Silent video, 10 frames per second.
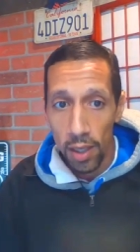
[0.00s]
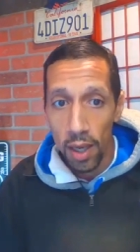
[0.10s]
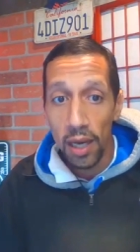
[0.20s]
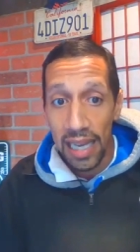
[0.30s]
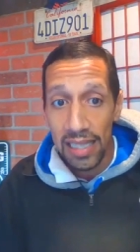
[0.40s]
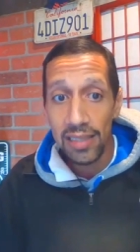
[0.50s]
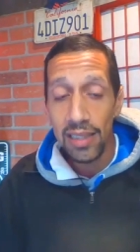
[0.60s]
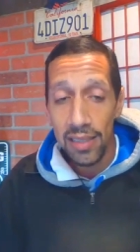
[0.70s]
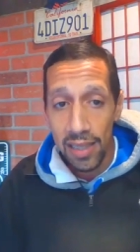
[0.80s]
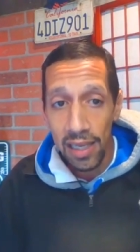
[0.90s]
against the
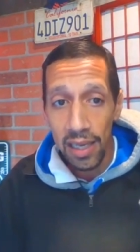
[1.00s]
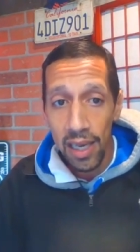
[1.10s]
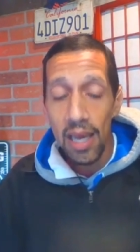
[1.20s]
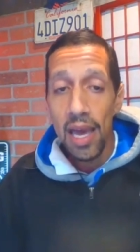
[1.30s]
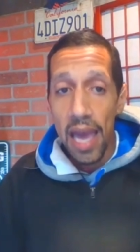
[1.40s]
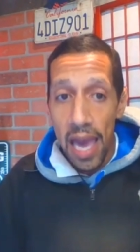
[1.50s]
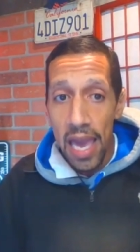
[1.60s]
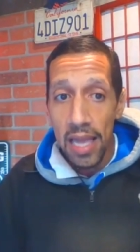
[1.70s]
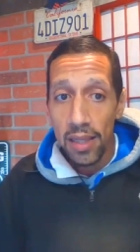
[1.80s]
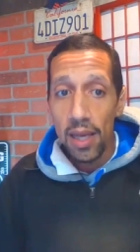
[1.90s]
city
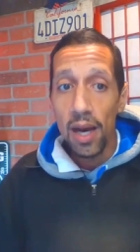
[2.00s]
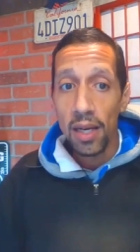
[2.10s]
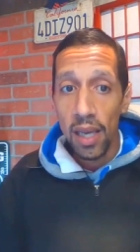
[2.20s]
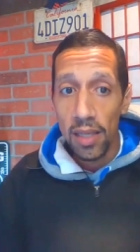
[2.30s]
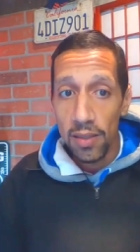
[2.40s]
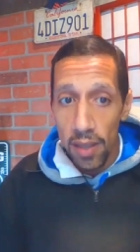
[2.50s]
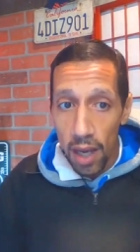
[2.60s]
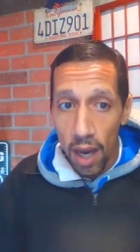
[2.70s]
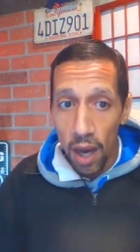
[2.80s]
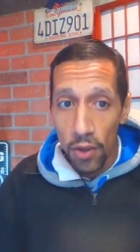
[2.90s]
and against
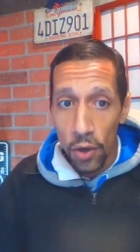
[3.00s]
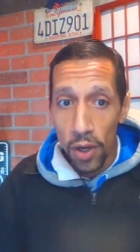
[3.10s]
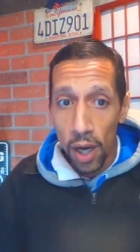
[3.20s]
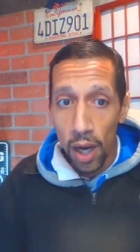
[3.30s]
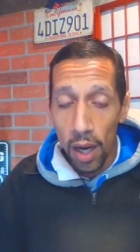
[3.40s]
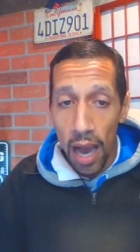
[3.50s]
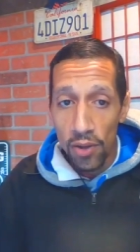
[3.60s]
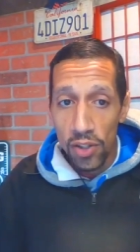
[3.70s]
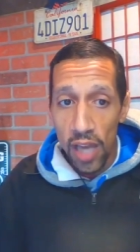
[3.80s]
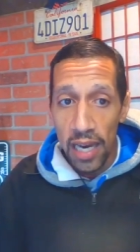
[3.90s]
other uh,
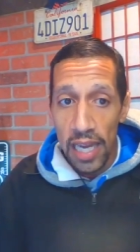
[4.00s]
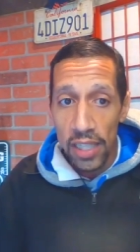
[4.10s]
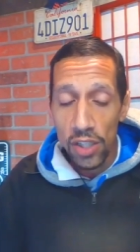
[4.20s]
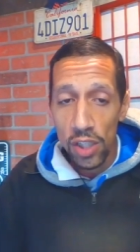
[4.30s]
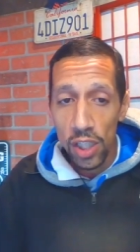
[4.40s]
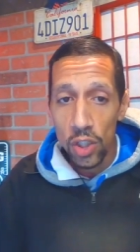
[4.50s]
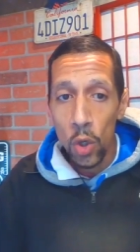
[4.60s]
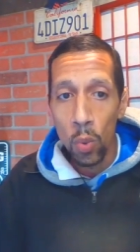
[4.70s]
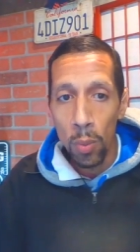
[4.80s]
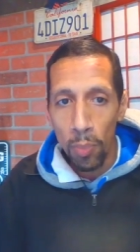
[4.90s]
outside agencies
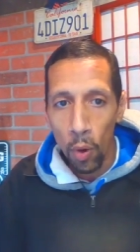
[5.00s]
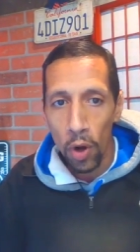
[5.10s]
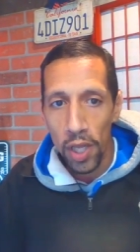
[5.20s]
who were brought